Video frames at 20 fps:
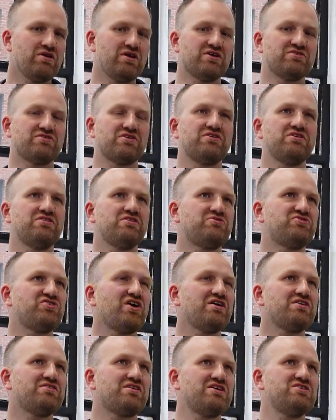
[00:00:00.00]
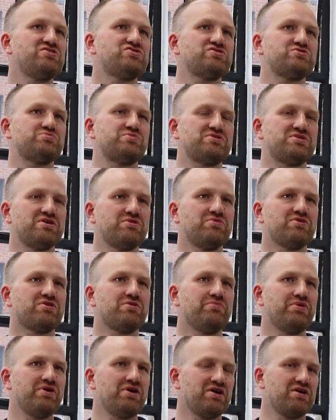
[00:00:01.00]
because I think the danger is we think we're
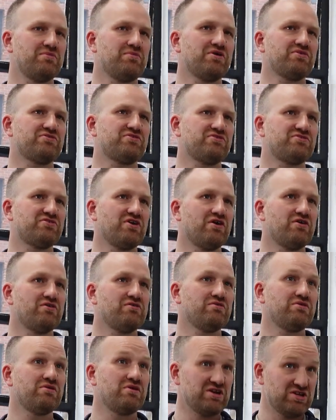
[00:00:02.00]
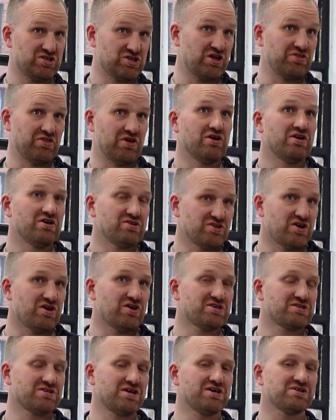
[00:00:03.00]
competing amongst each other as
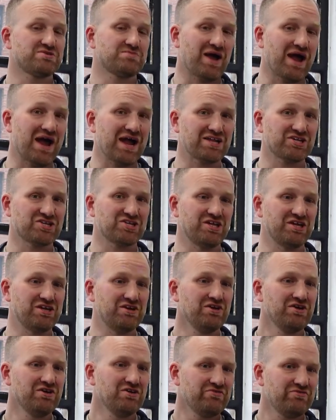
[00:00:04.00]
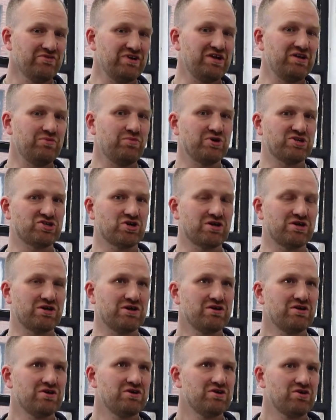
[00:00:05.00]
architects, but actually really we're trying
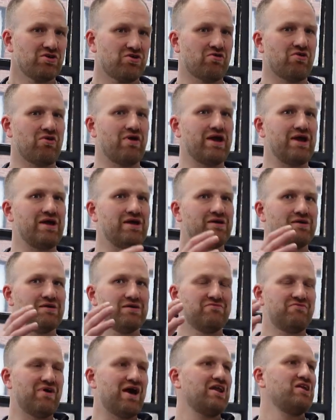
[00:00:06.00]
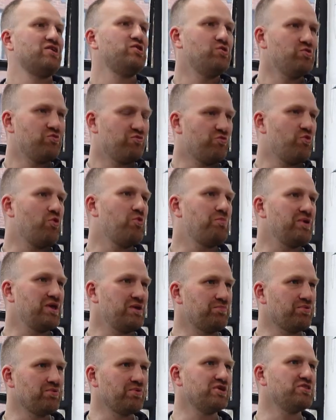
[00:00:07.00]
to create value for
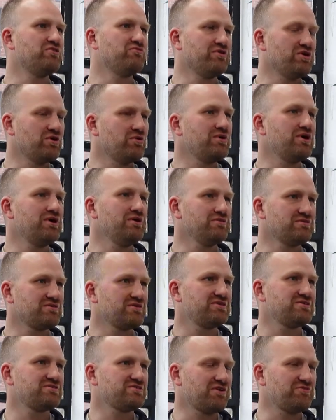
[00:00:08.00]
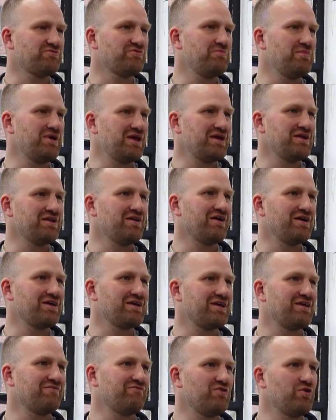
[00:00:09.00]
people in the real world. So for me,
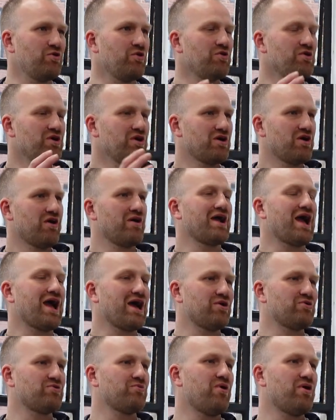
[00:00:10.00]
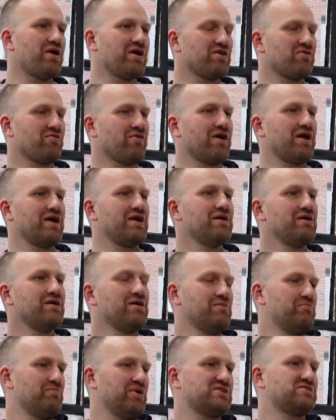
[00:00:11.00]
if you're going, how do I create
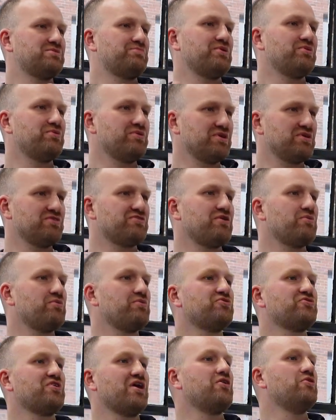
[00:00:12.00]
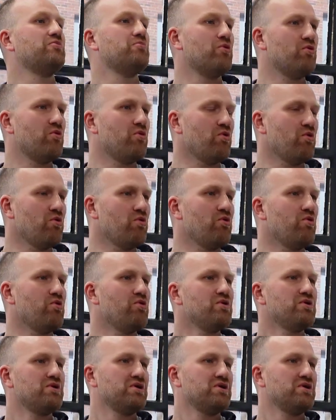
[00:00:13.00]
better buildings that will sell more or